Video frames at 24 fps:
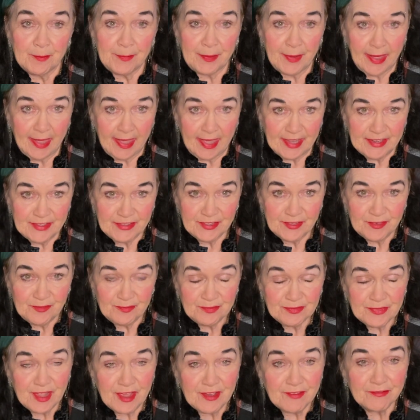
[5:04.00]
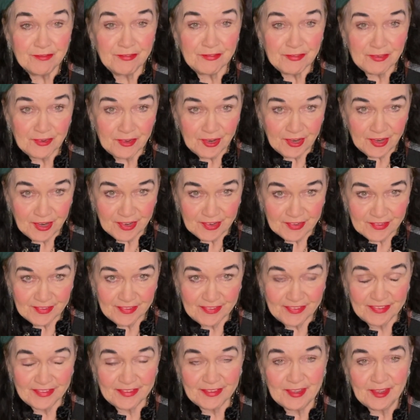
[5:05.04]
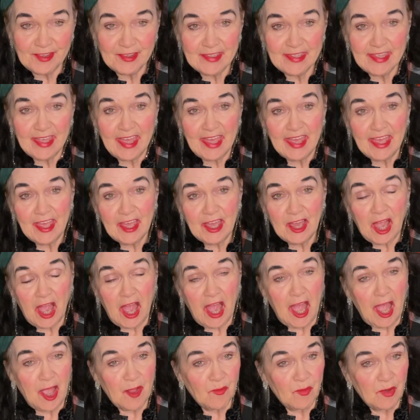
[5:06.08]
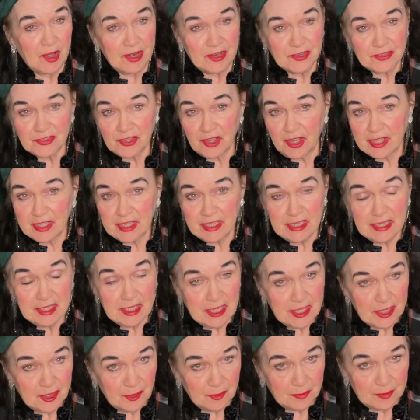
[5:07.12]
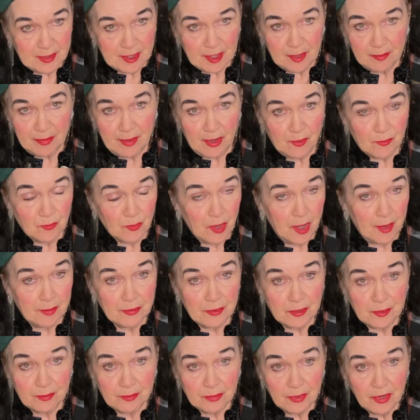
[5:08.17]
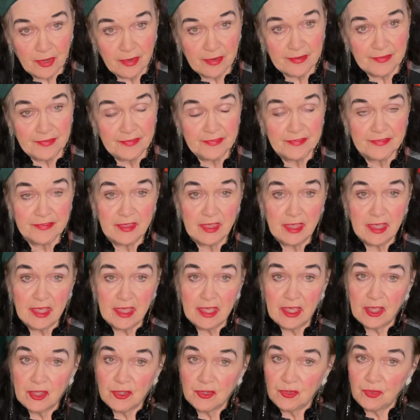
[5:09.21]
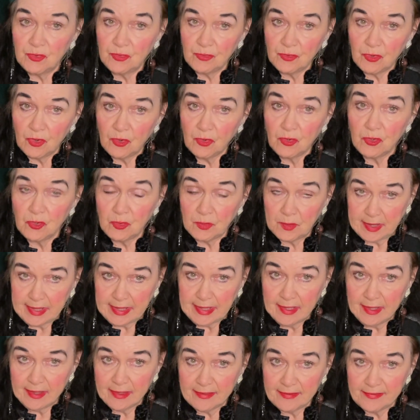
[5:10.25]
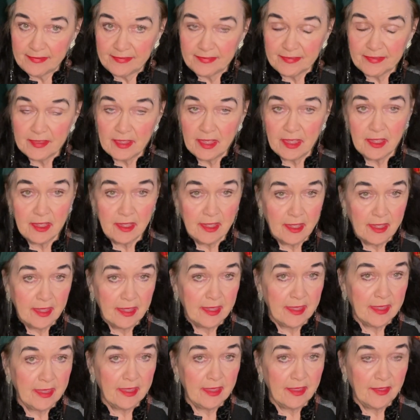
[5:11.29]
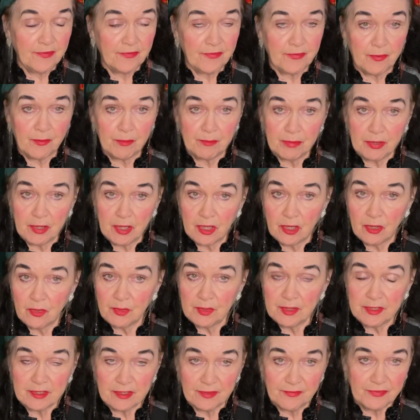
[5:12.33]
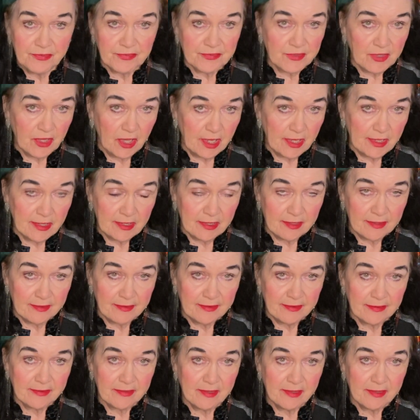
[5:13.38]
But first, I want to talk a little bit about Robert Burns. You know who he is. He is the poet of Scotland,